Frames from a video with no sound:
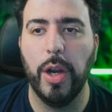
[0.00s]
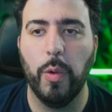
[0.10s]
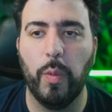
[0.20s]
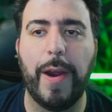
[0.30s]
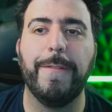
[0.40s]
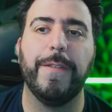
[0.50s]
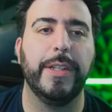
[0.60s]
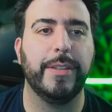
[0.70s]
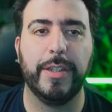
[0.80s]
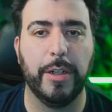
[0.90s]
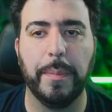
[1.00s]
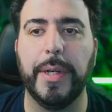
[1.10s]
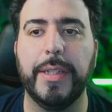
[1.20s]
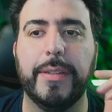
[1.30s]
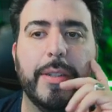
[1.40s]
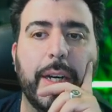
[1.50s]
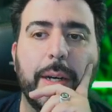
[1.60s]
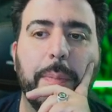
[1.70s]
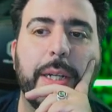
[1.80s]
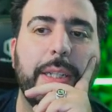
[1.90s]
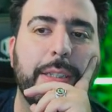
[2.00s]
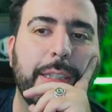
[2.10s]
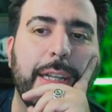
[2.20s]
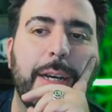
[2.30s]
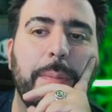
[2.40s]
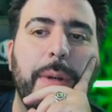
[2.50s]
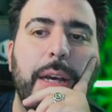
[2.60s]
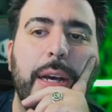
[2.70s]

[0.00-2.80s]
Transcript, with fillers: reference earbuds uh, put into them.